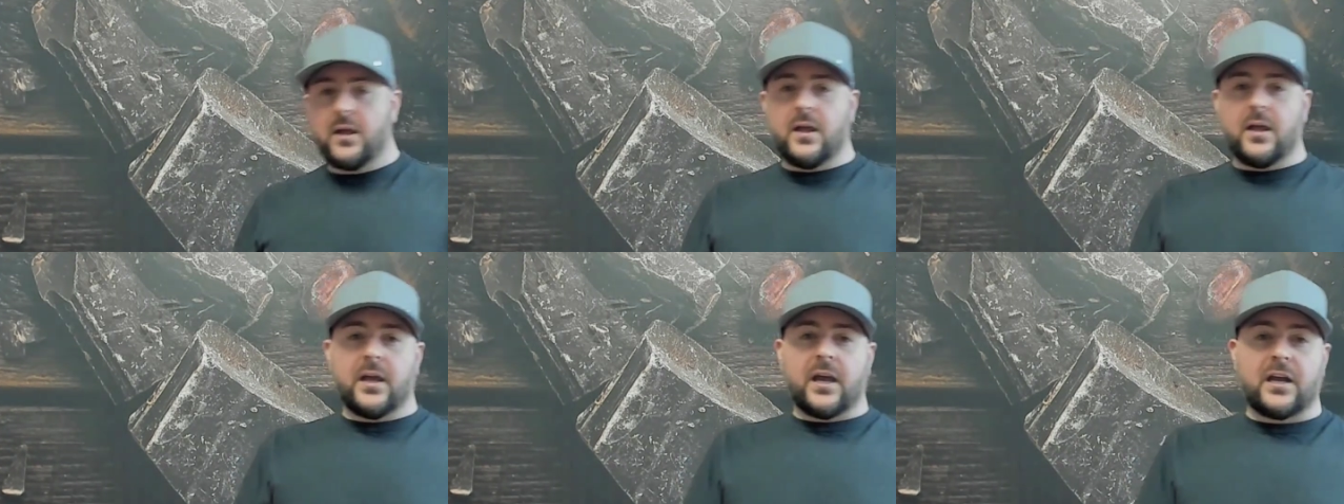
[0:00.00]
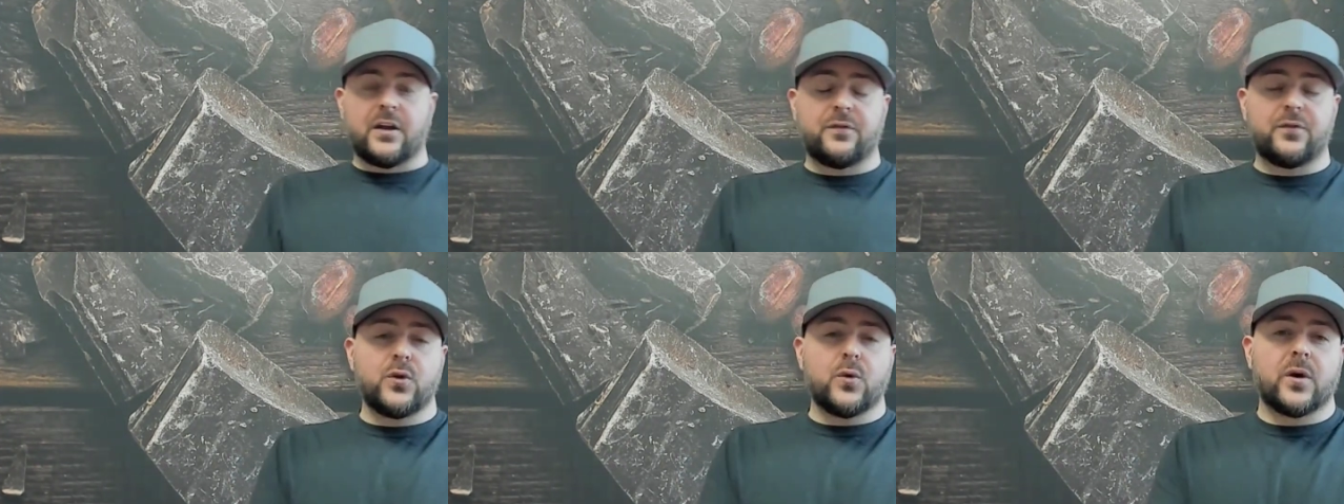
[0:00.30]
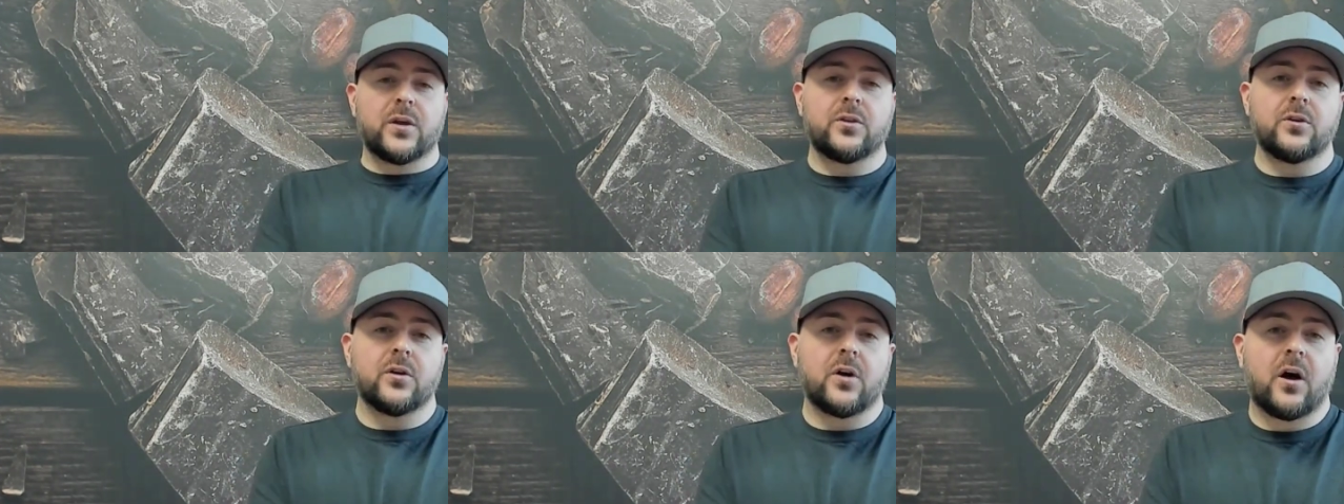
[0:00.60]
And a few
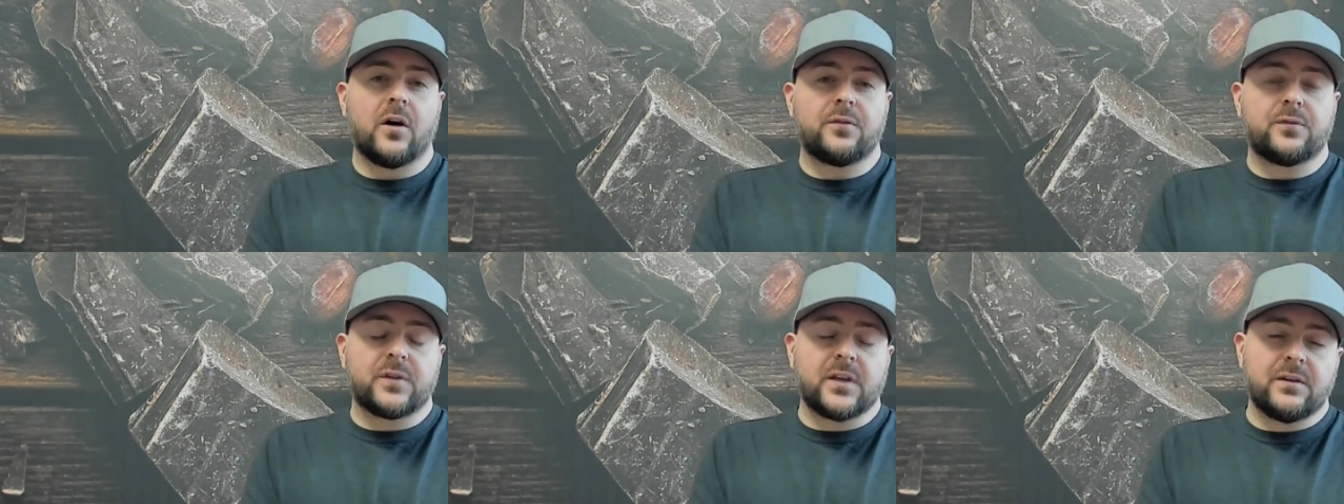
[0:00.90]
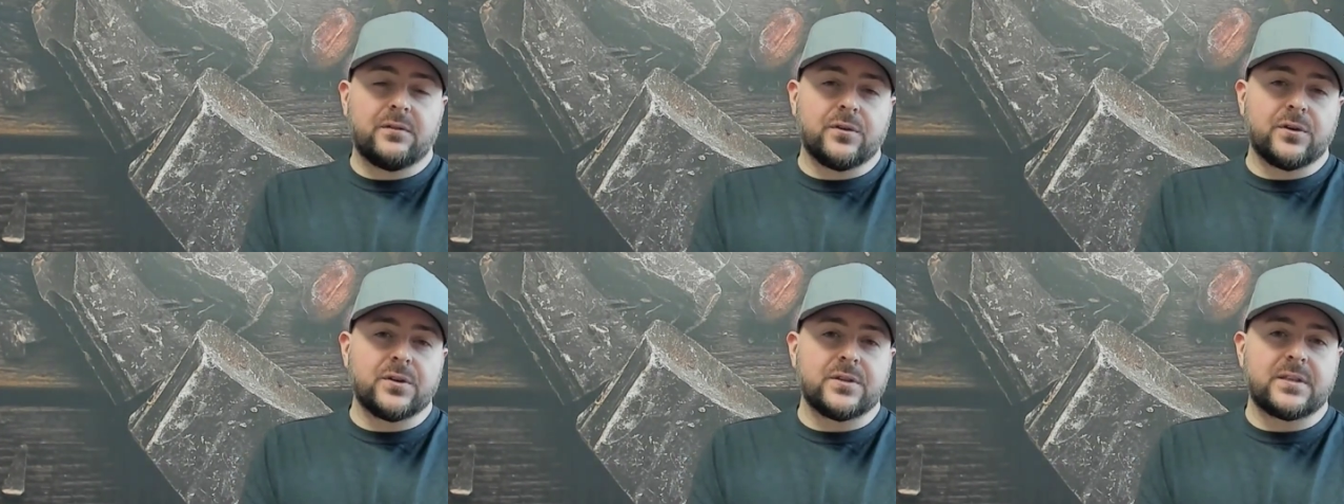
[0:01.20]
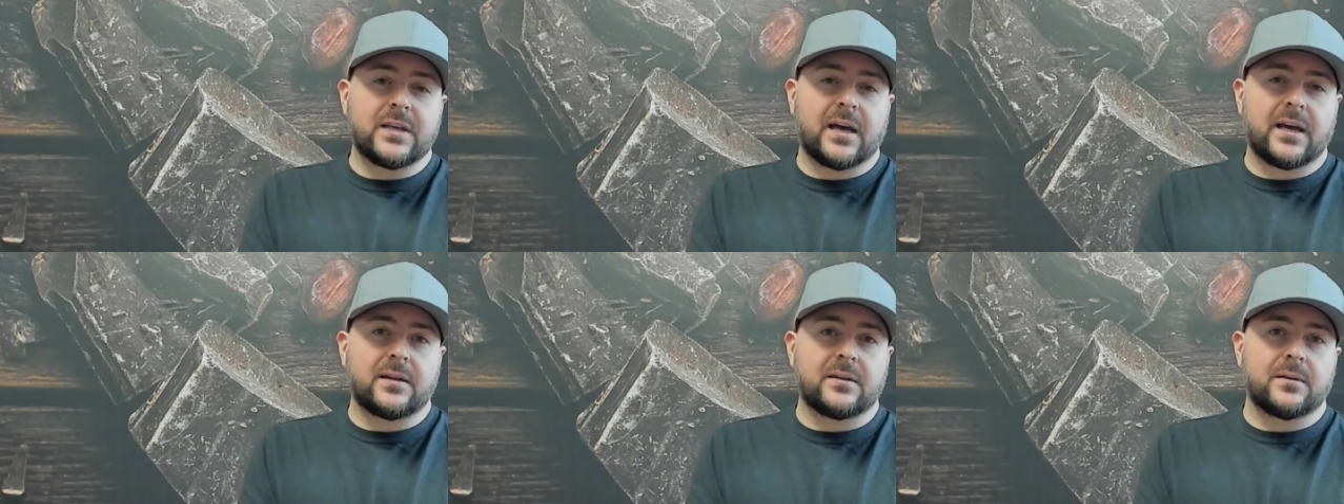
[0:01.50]
other off flavors
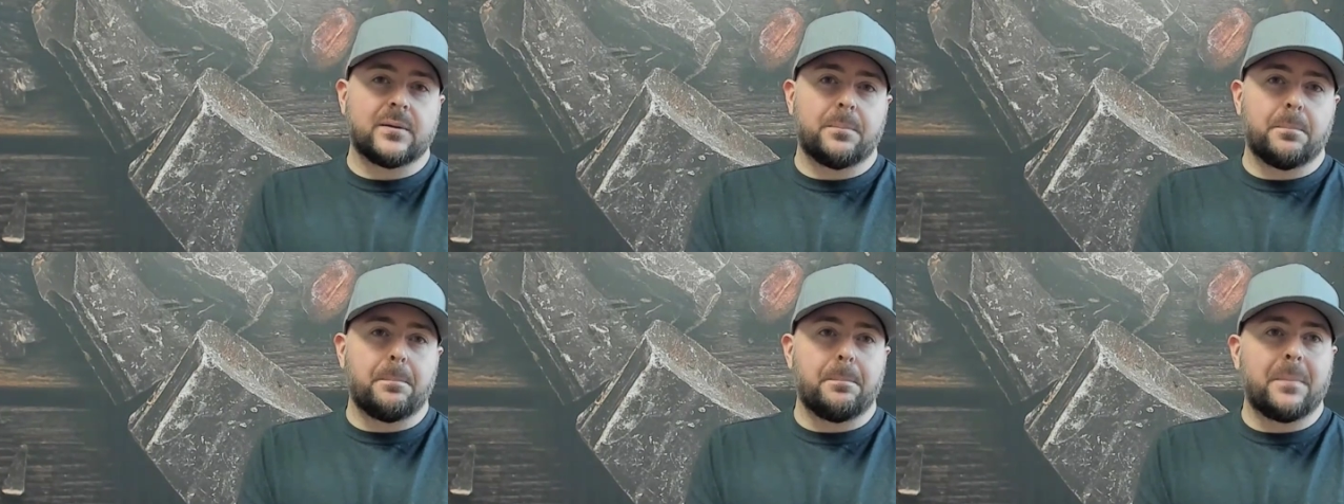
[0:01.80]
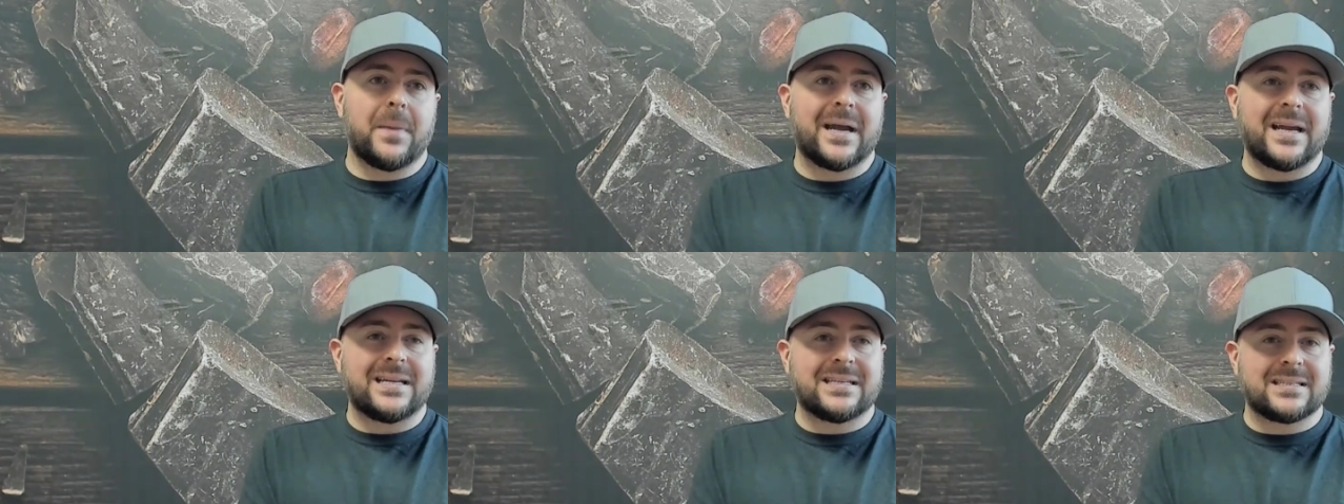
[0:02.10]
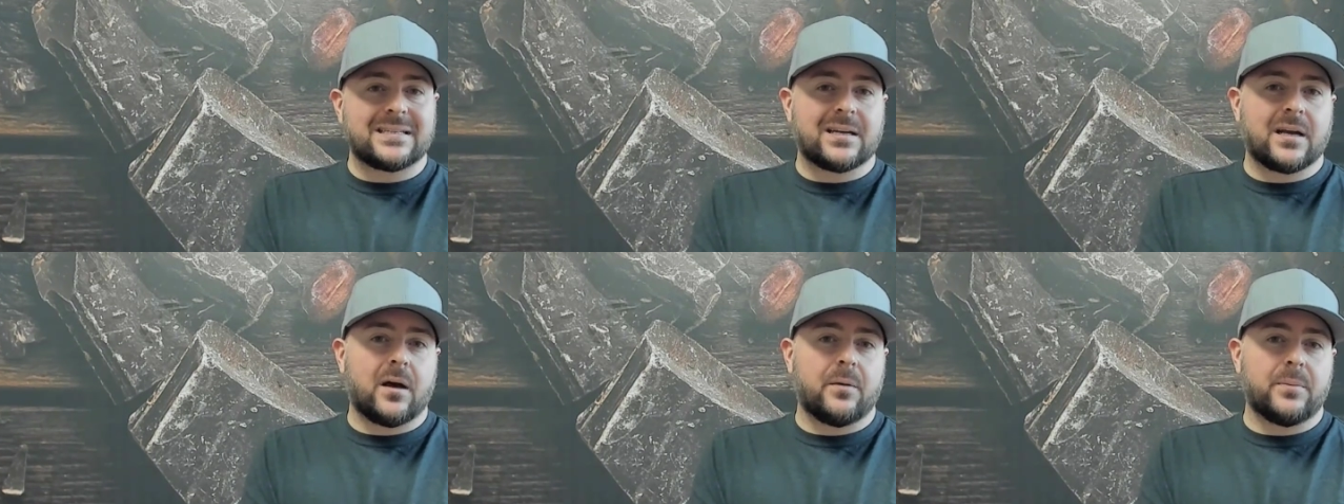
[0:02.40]
that might
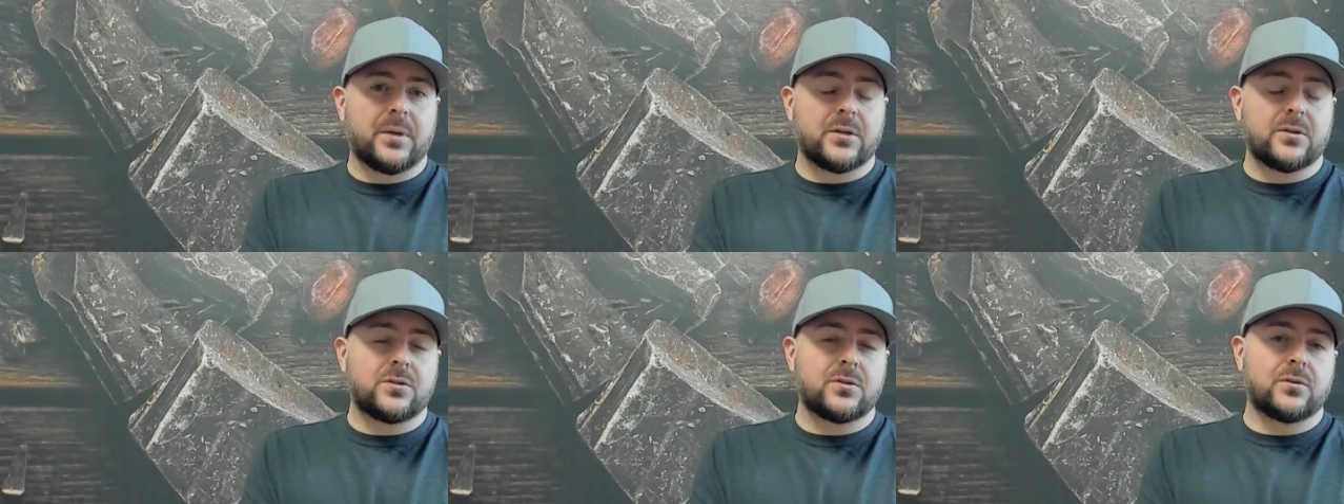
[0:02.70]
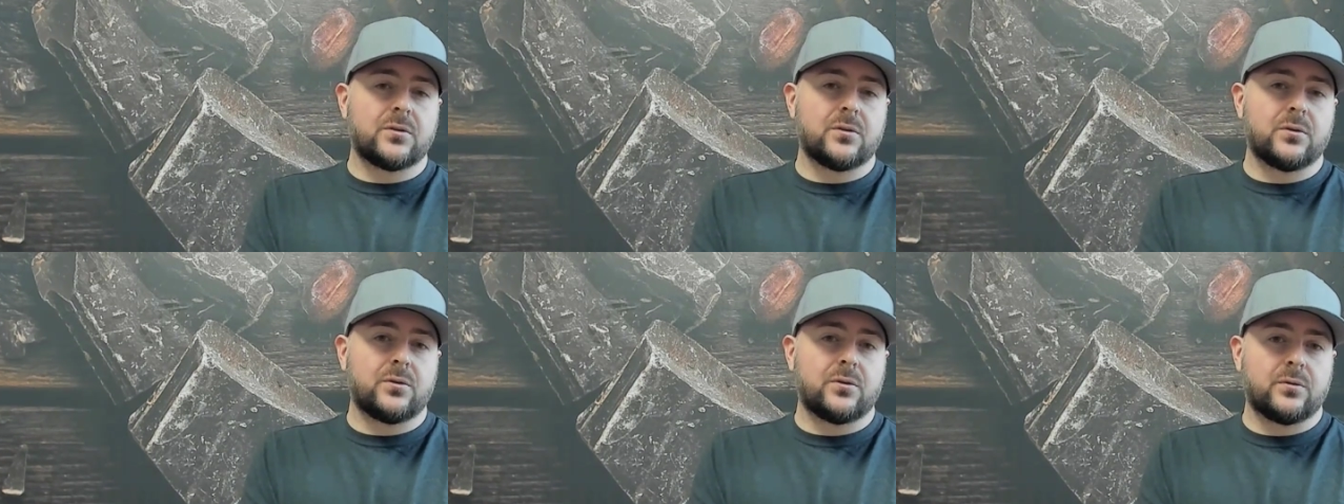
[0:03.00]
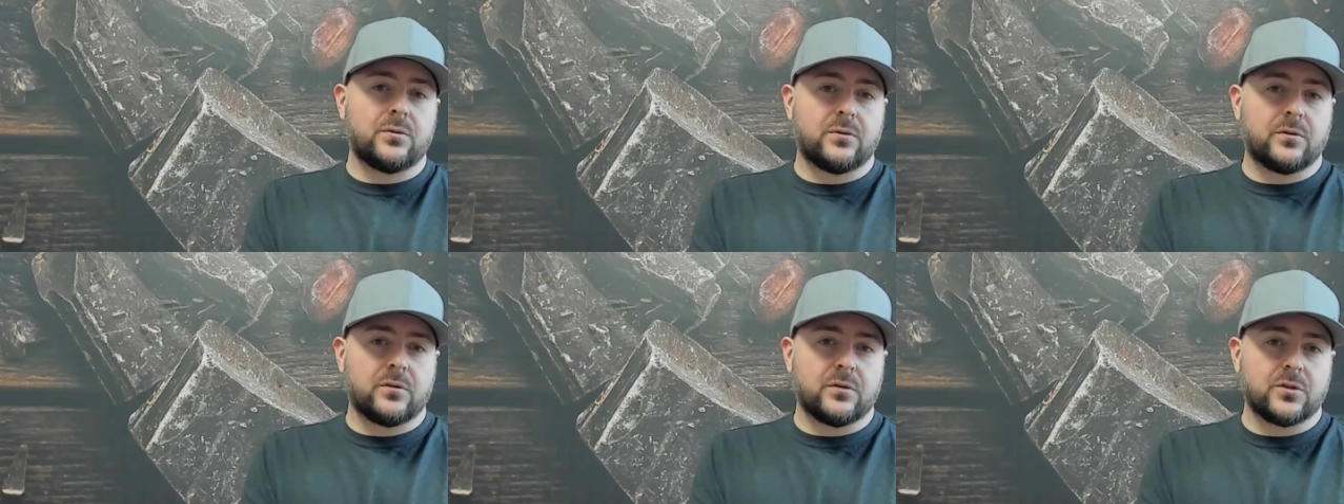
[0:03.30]
come
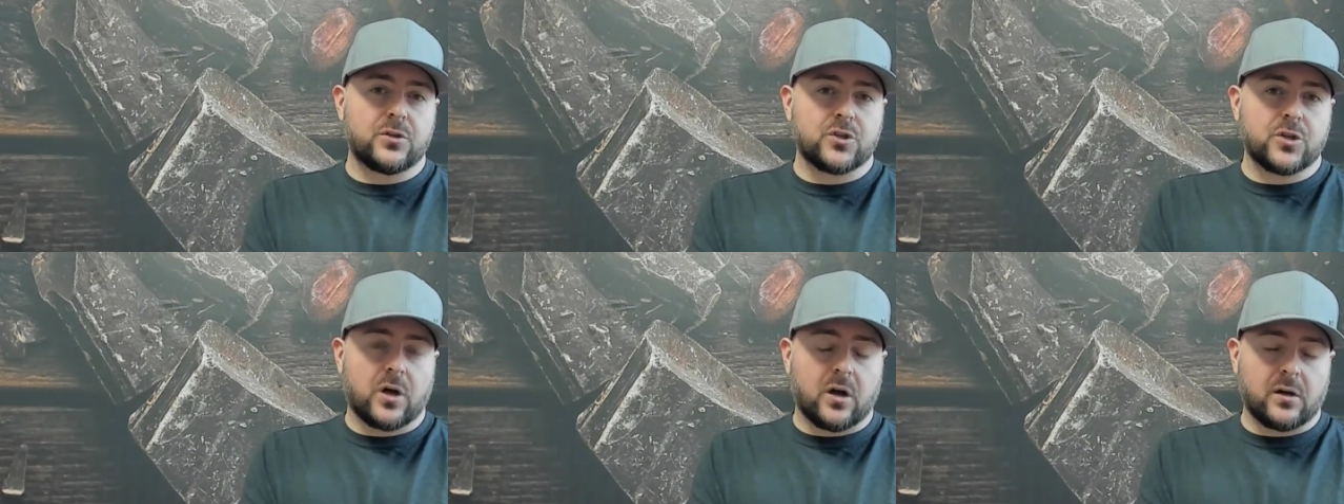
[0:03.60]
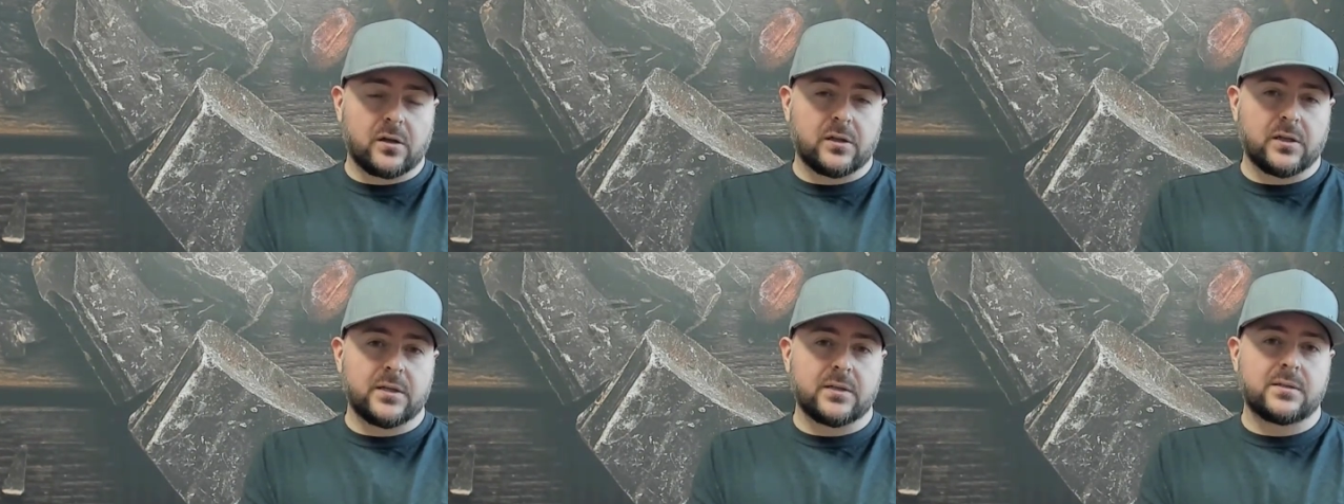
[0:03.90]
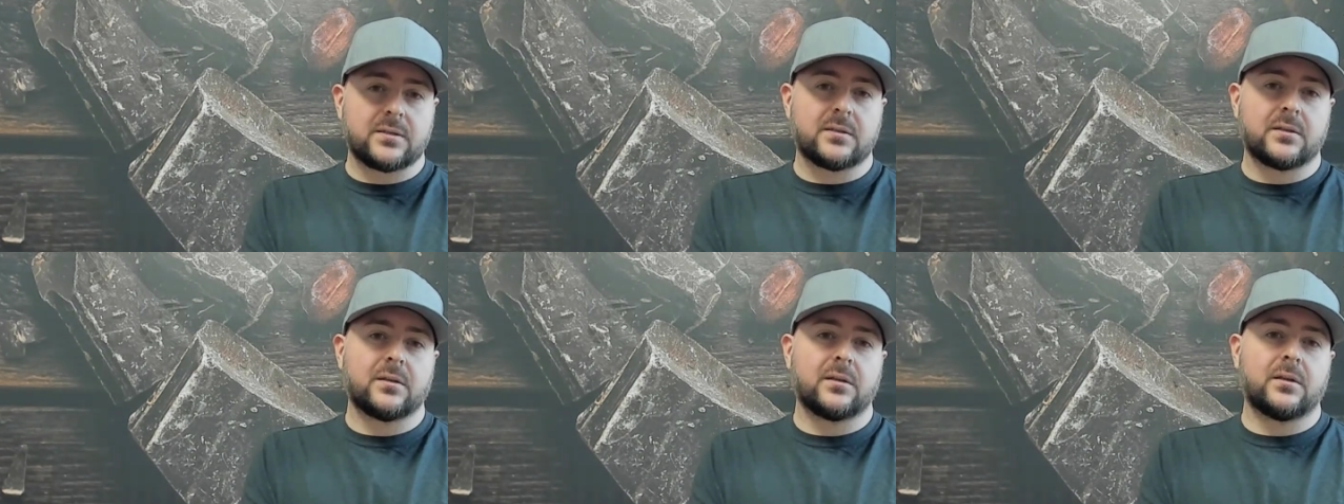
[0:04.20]
into
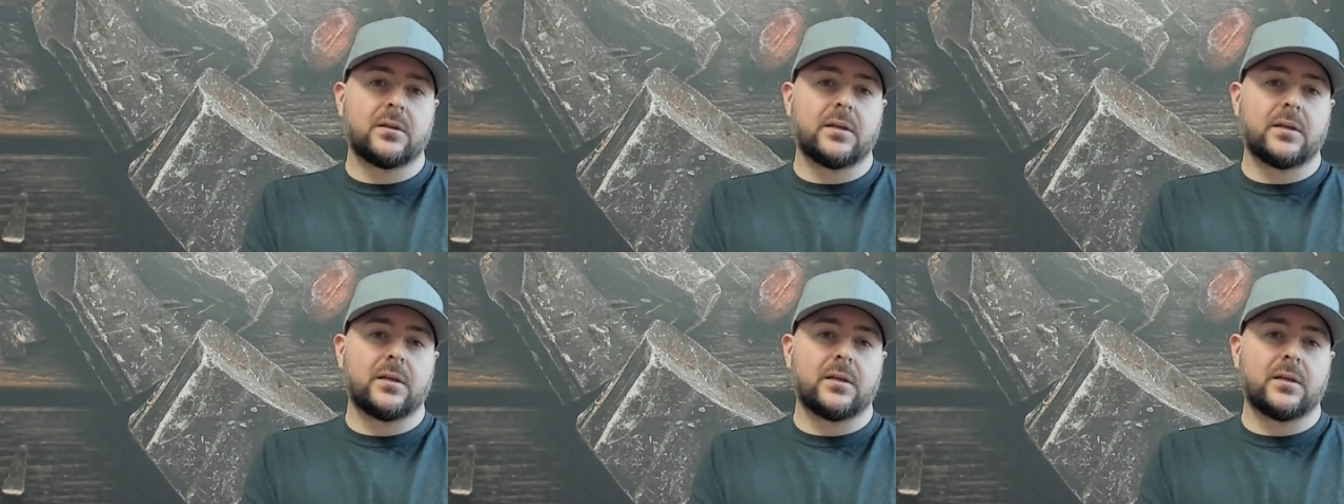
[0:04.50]
chocolate